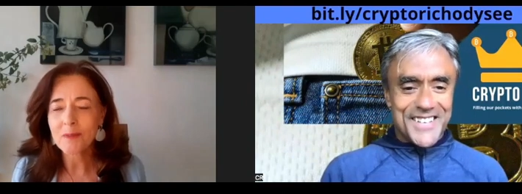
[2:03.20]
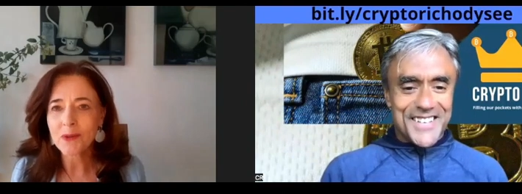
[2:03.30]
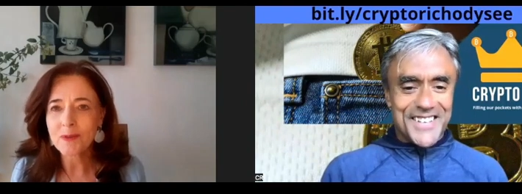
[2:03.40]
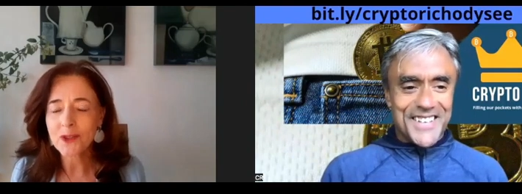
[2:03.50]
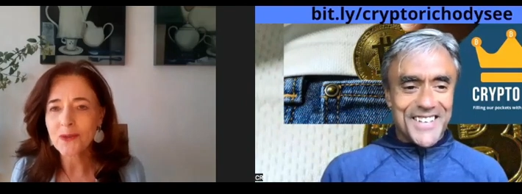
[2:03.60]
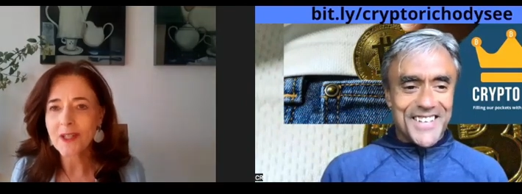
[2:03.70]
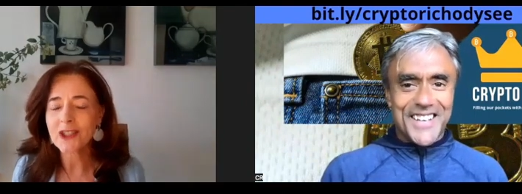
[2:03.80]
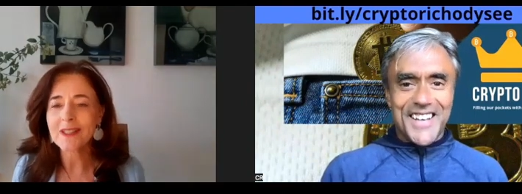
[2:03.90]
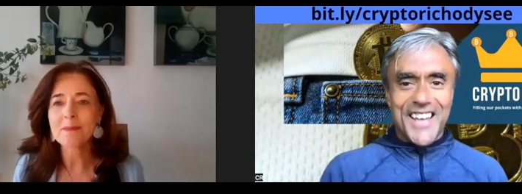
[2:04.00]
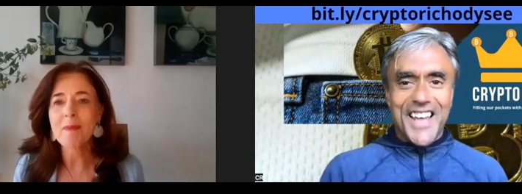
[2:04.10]
Speaker 1: Crypto Rich.
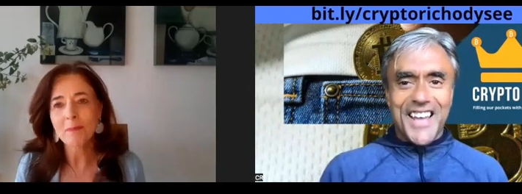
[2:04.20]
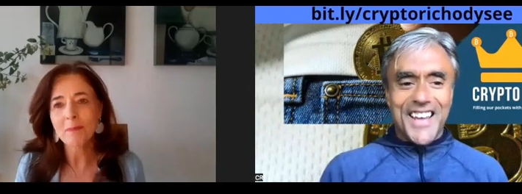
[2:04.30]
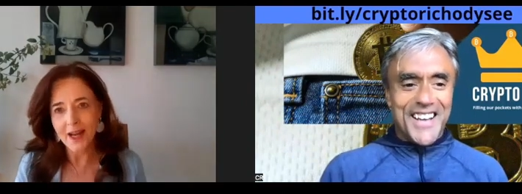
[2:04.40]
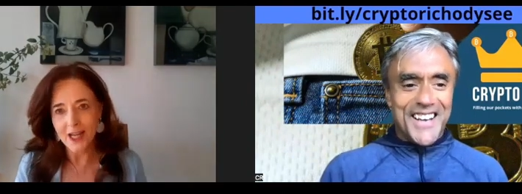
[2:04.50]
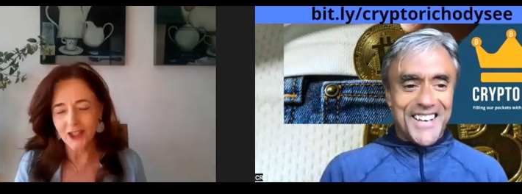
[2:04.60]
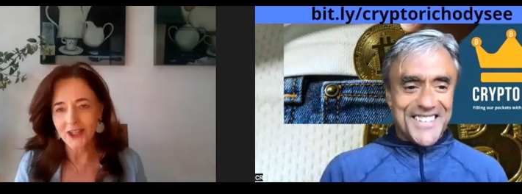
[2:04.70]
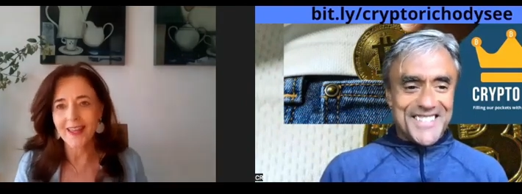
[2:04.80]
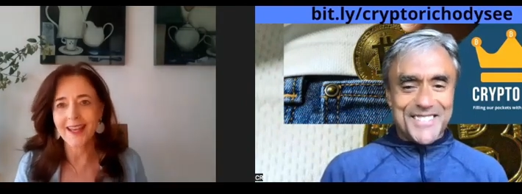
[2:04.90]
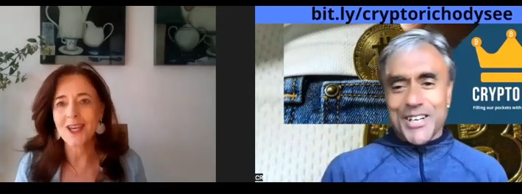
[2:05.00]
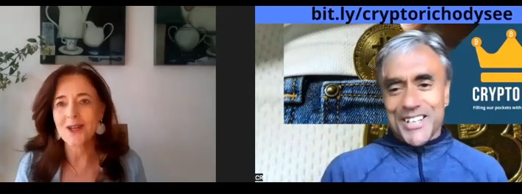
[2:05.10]
It's my pleasure.
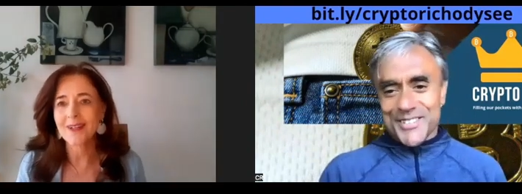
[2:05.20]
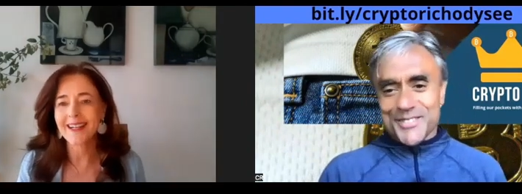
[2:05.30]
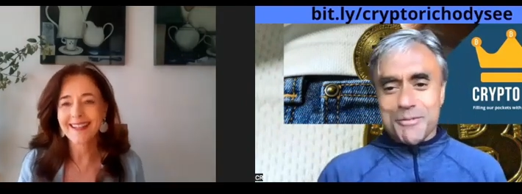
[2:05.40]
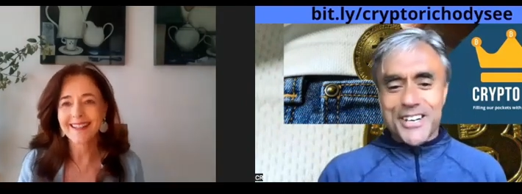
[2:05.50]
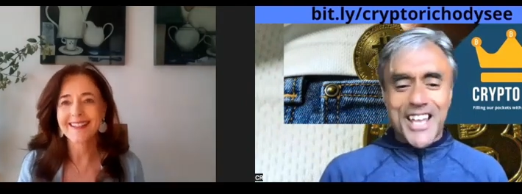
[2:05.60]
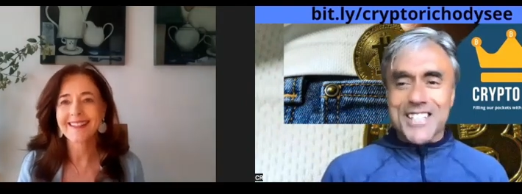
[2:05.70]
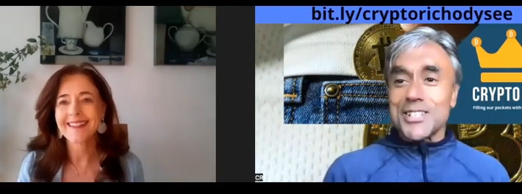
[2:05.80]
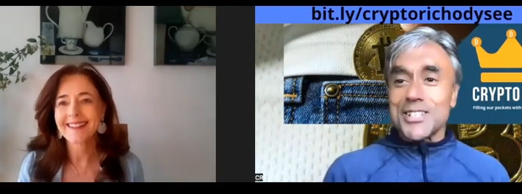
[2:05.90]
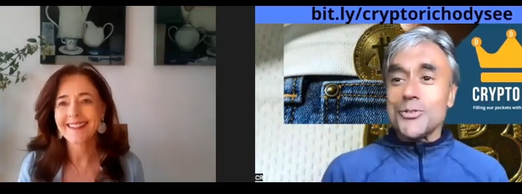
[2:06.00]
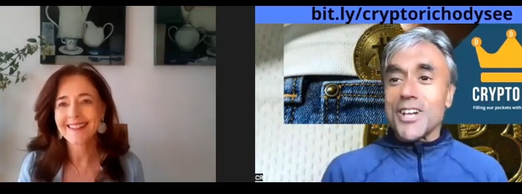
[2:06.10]
Thank you.
Speaker 2: Well, yes,
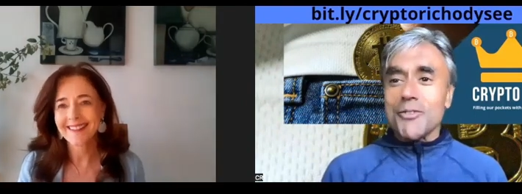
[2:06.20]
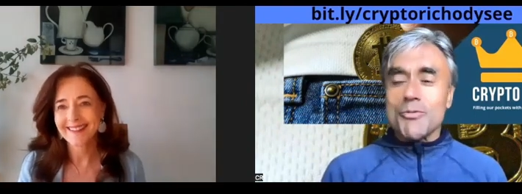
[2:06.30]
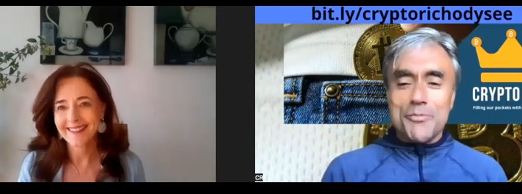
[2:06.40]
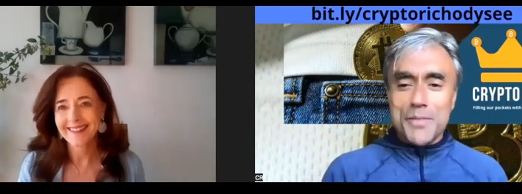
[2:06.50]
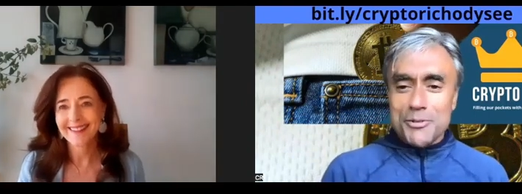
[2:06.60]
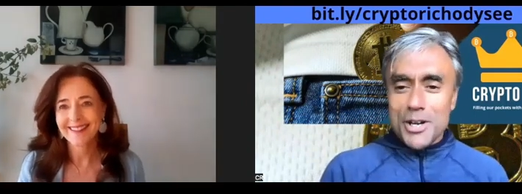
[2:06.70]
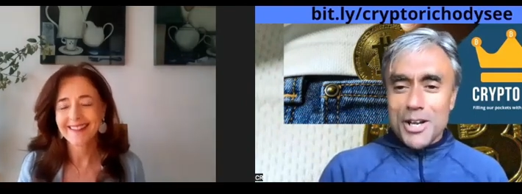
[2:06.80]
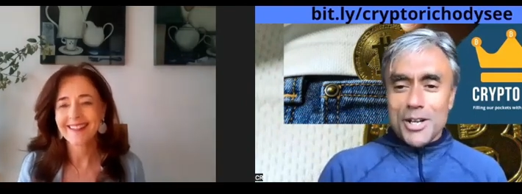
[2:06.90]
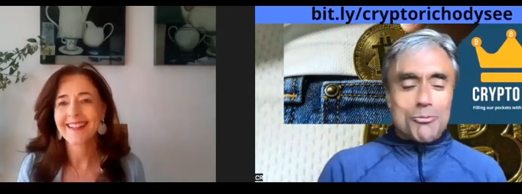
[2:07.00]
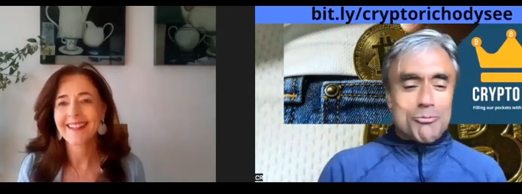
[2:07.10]
and you and I, we've been
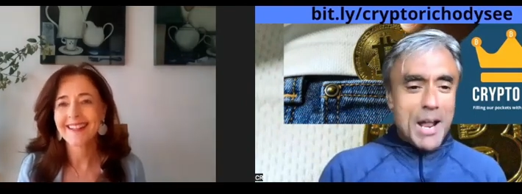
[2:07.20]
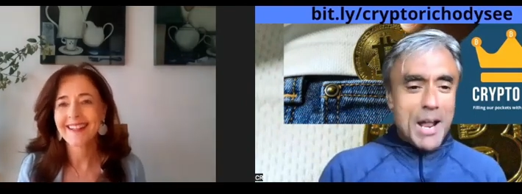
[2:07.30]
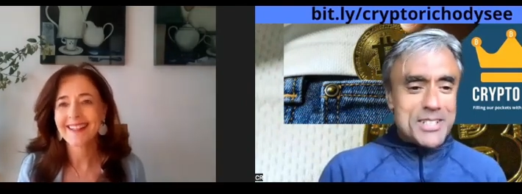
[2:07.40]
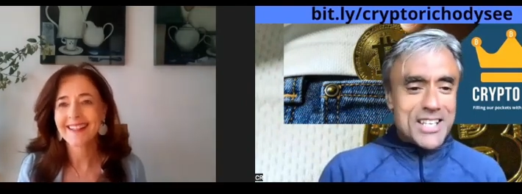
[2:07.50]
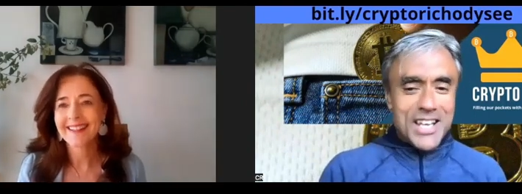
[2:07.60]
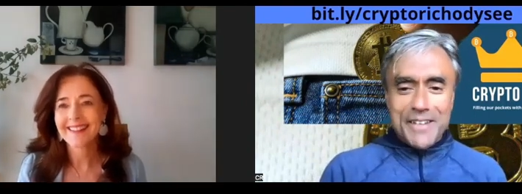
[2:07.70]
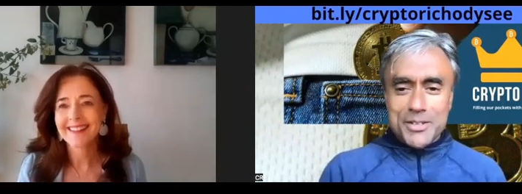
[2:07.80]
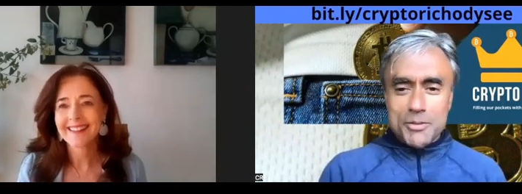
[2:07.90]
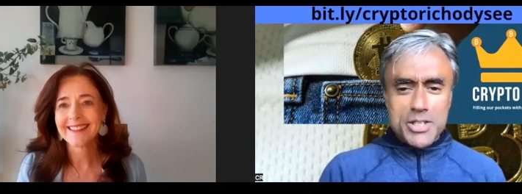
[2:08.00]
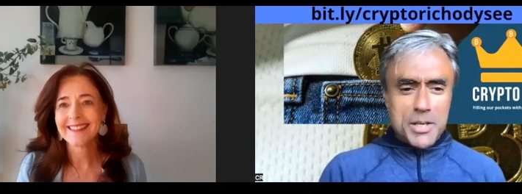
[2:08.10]
rabbiting, having,
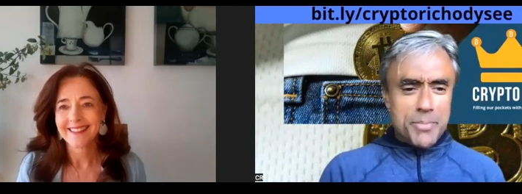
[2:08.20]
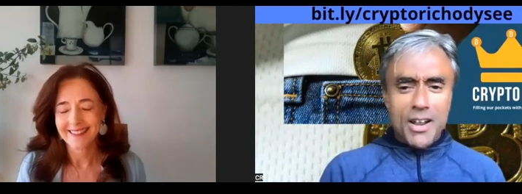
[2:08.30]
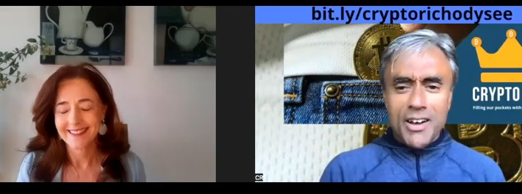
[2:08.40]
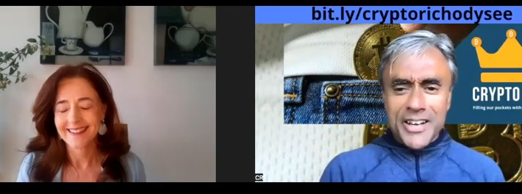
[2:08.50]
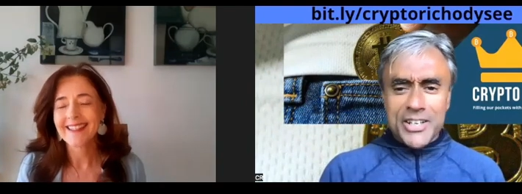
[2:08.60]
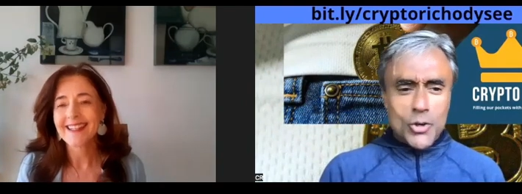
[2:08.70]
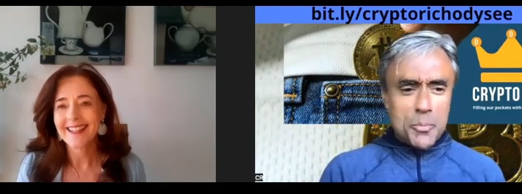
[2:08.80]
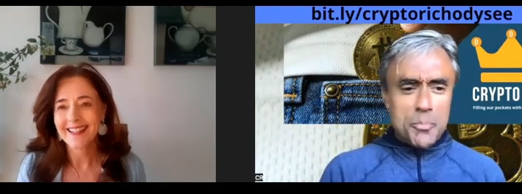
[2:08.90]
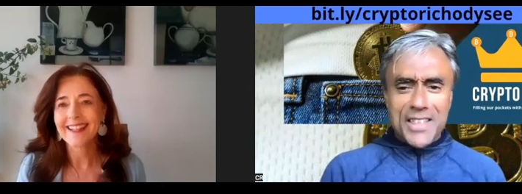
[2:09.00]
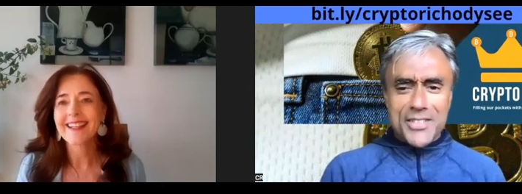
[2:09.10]
was it Blarney or a
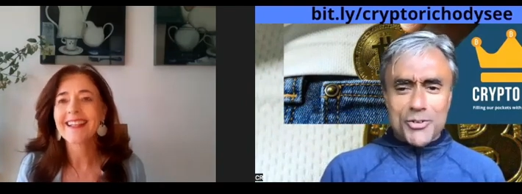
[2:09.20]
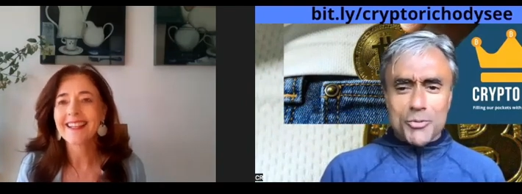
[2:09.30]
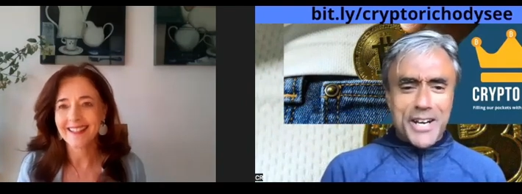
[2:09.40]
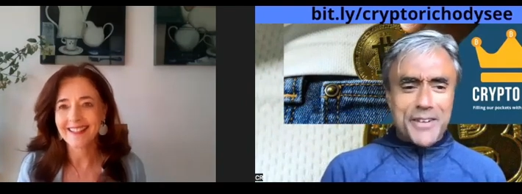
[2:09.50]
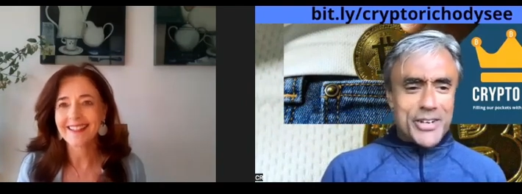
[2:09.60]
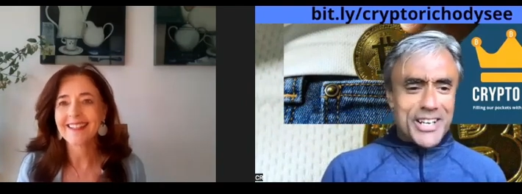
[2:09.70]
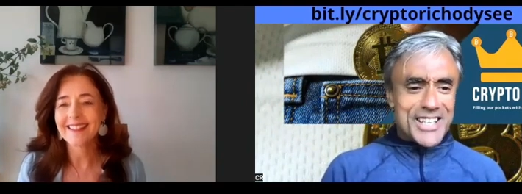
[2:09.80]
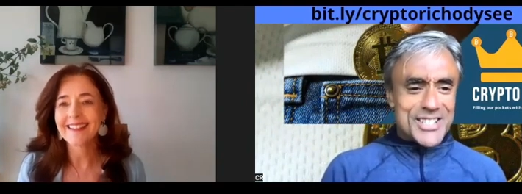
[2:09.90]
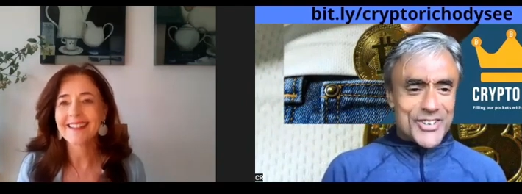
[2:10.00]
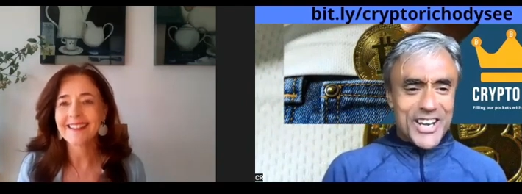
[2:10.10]
blether or whatever it
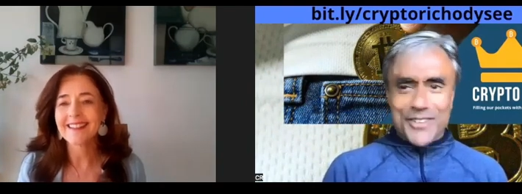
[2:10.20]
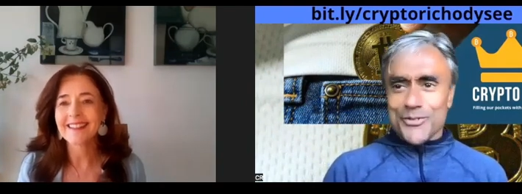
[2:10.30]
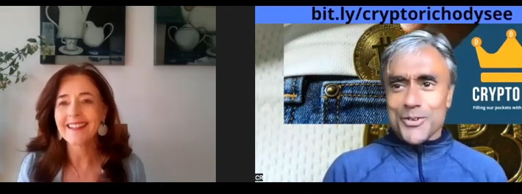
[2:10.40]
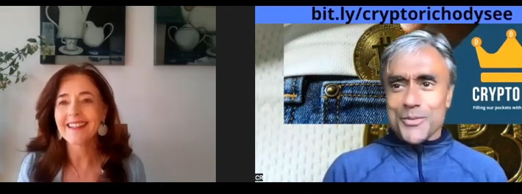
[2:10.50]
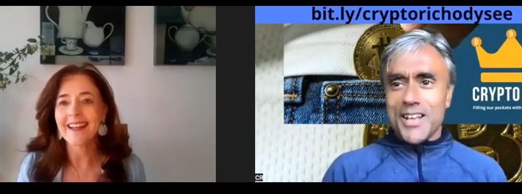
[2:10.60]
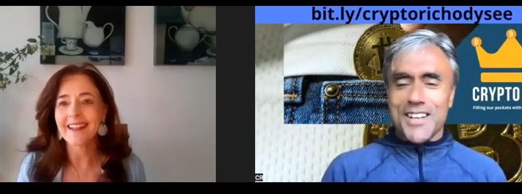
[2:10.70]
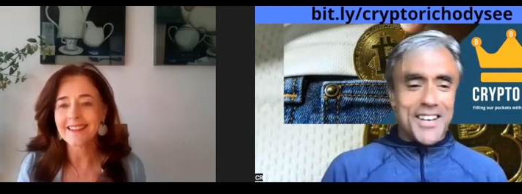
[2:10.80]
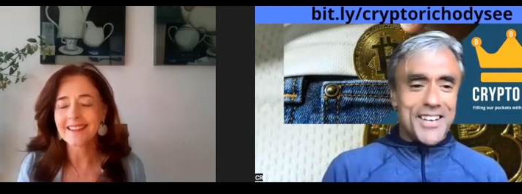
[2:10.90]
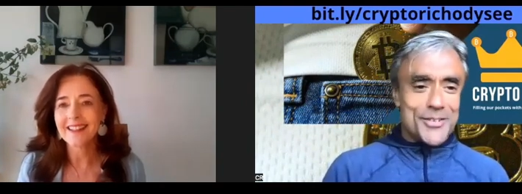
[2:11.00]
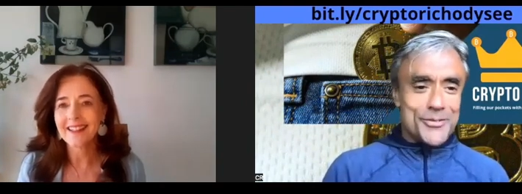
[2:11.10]
is, right, for,
Speaker 1: yeah. uh,
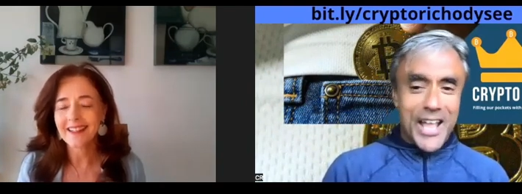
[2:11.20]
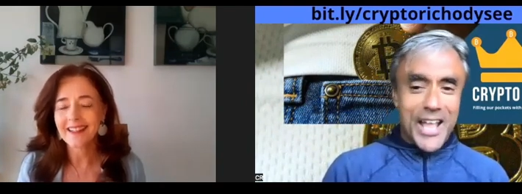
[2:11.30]
for